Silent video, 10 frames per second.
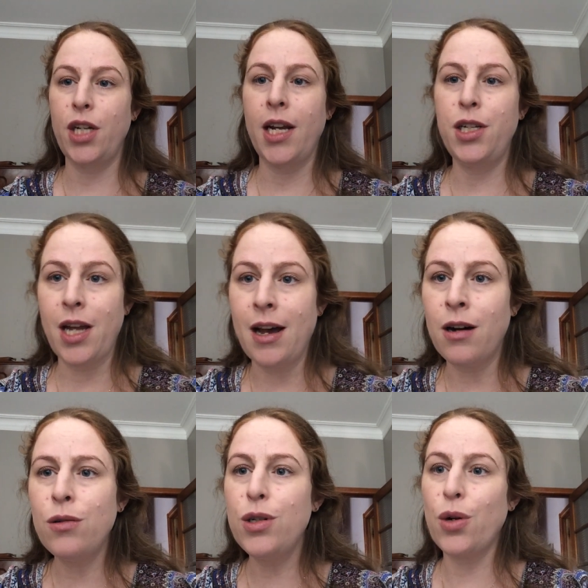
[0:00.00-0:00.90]
Jay
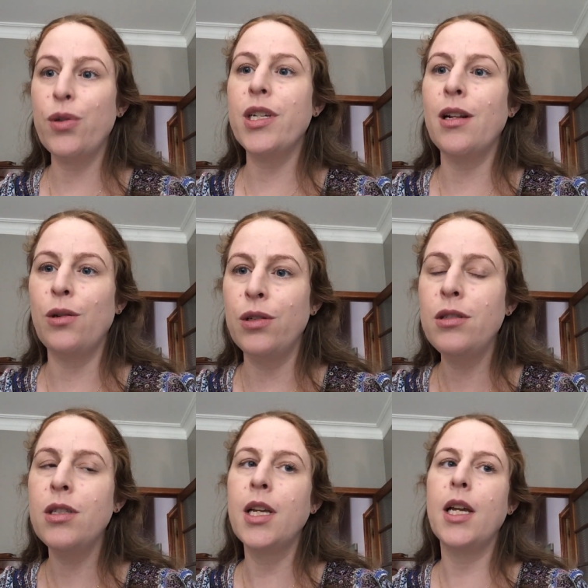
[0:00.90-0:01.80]
Chow, Zhou Jielun,
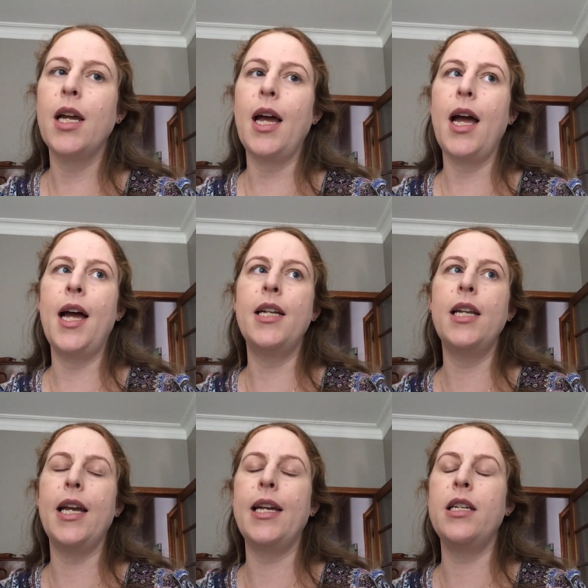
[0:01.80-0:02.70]

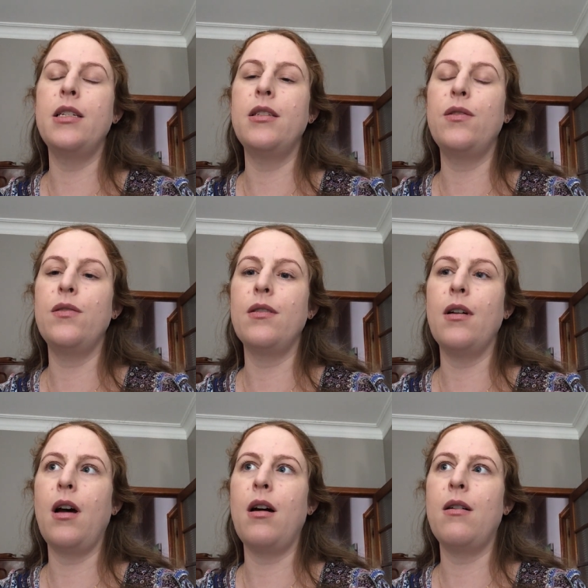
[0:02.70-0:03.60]
and his,
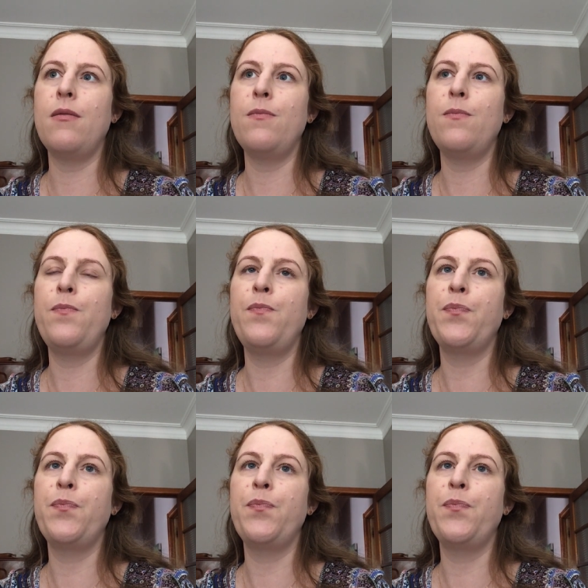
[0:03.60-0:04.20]
um,